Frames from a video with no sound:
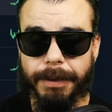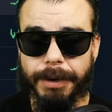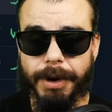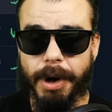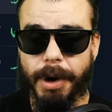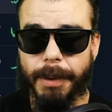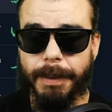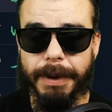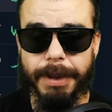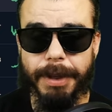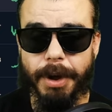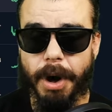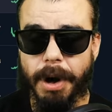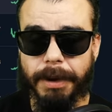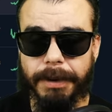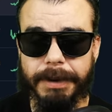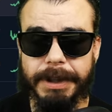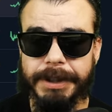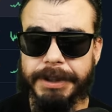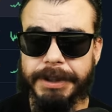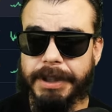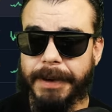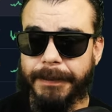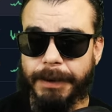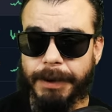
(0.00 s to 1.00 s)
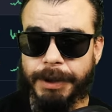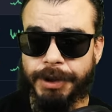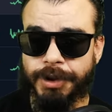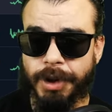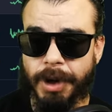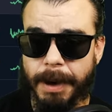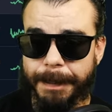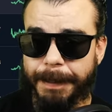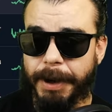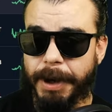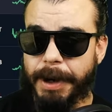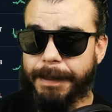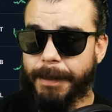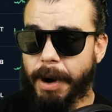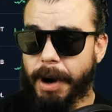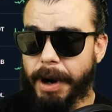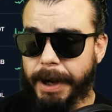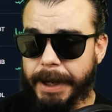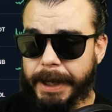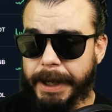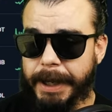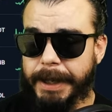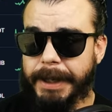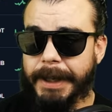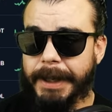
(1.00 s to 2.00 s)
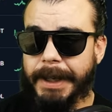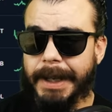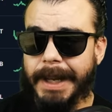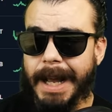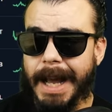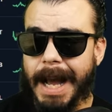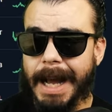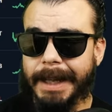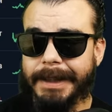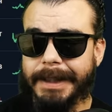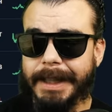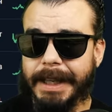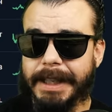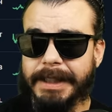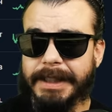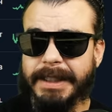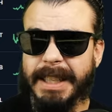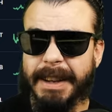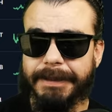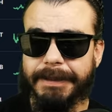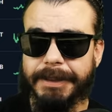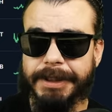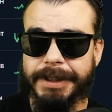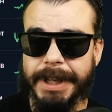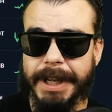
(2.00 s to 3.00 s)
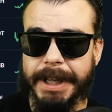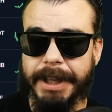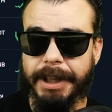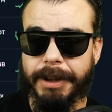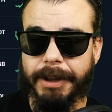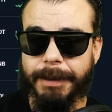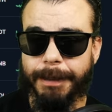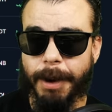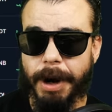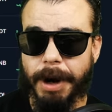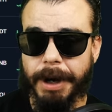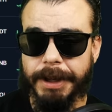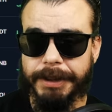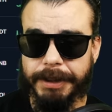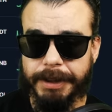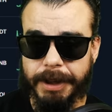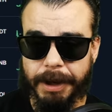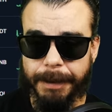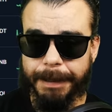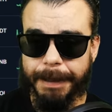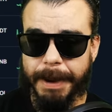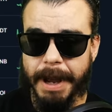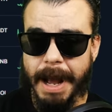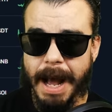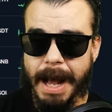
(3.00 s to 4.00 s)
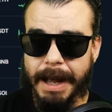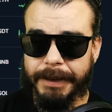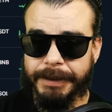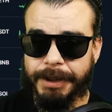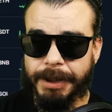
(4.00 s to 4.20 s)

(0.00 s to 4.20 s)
You know, with all this stuff with Trump in the market, I think it's safe to say that the market's going to be hot.